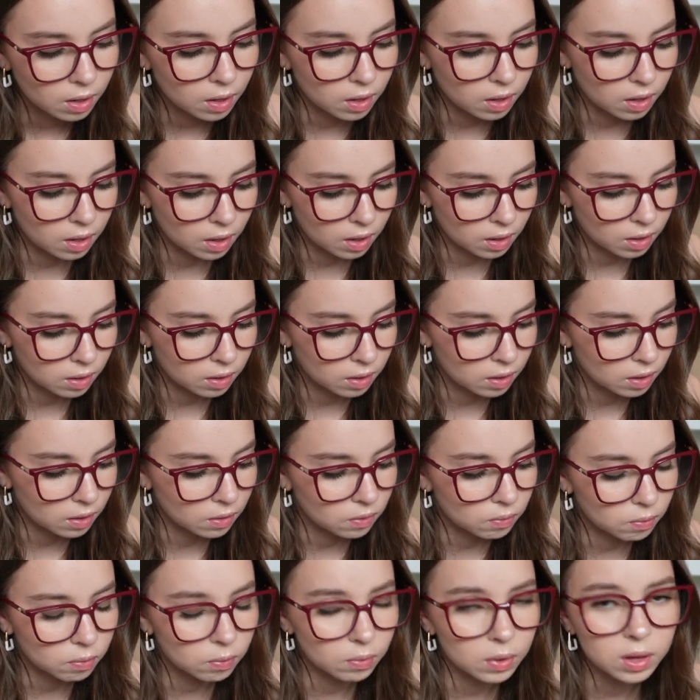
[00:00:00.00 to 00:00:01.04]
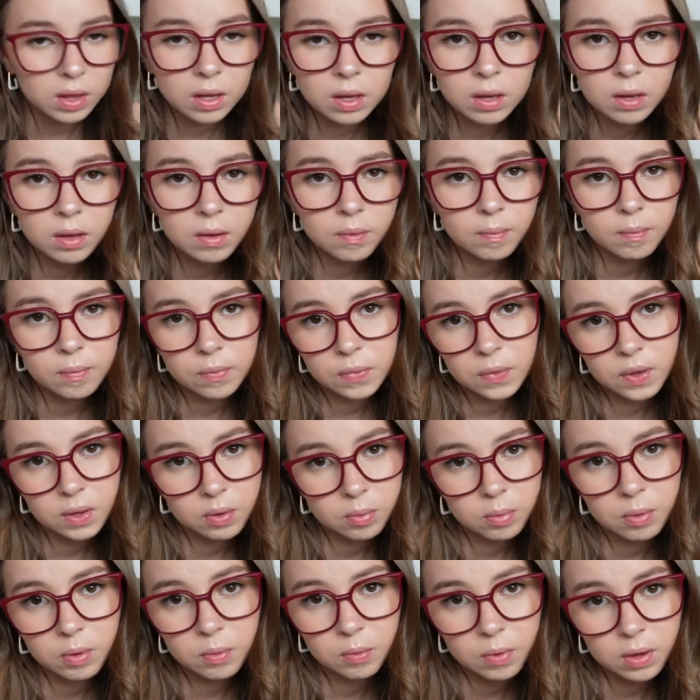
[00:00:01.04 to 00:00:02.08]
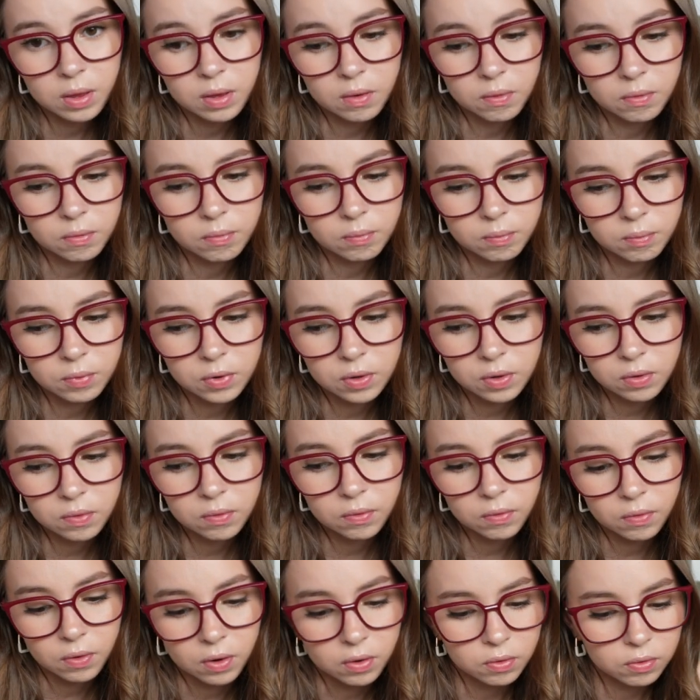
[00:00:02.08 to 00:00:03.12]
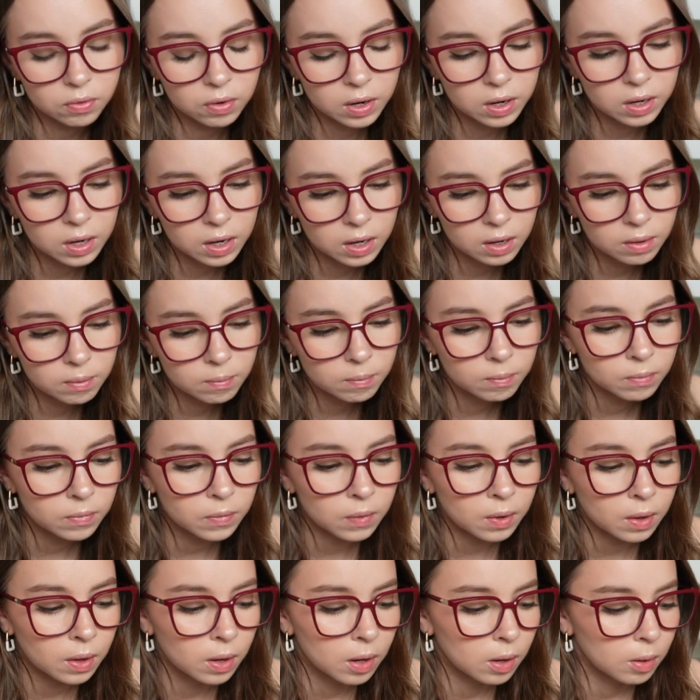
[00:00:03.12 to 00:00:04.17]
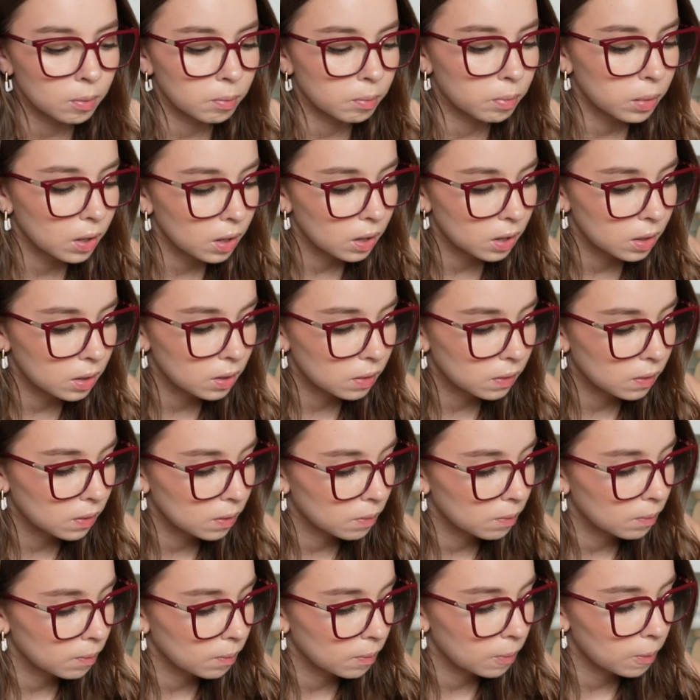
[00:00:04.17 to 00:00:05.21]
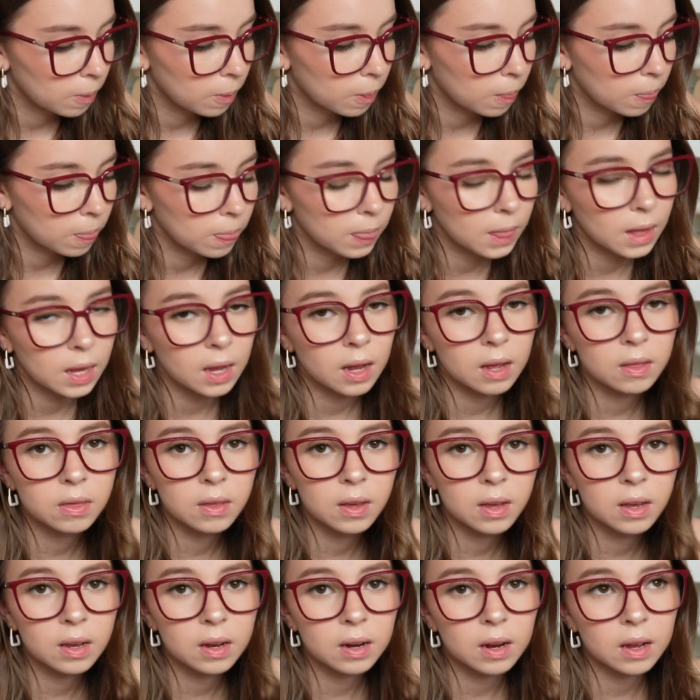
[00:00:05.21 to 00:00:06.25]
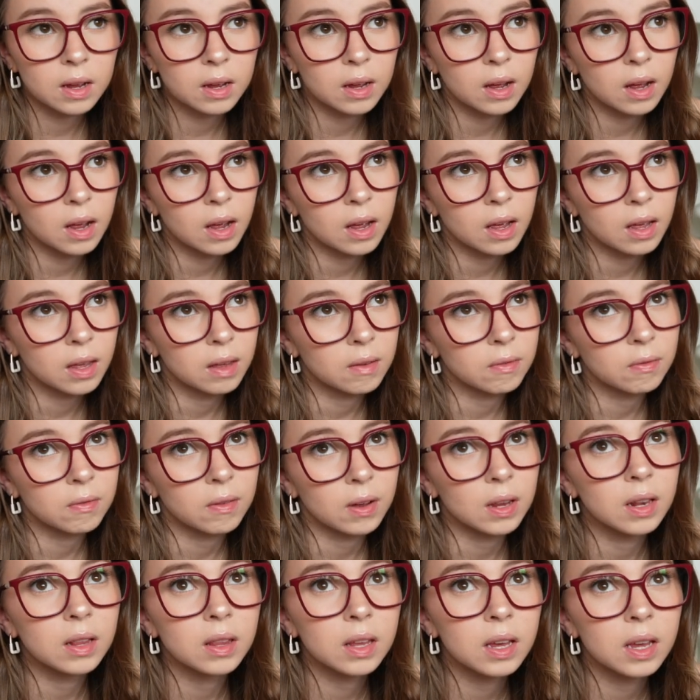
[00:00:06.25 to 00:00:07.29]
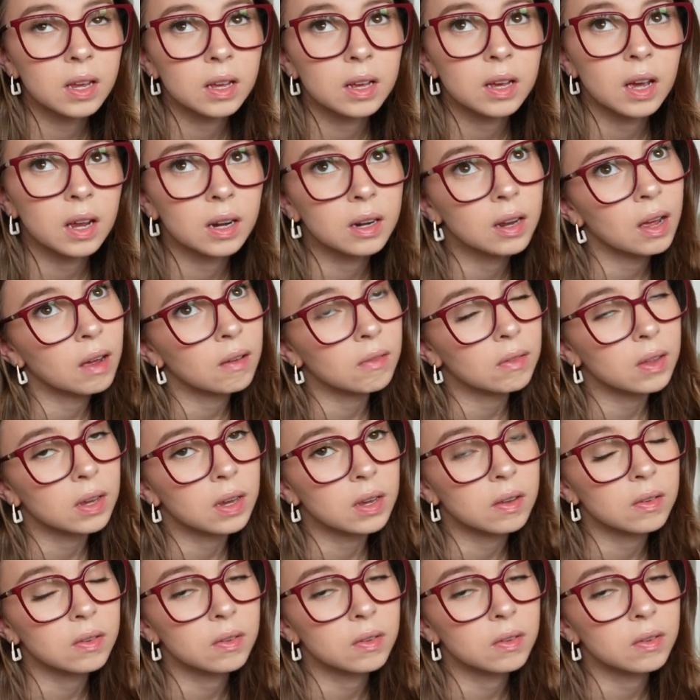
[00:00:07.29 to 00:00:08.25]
and it's really, it's been really just frustrating, but I think I finally kind of have like a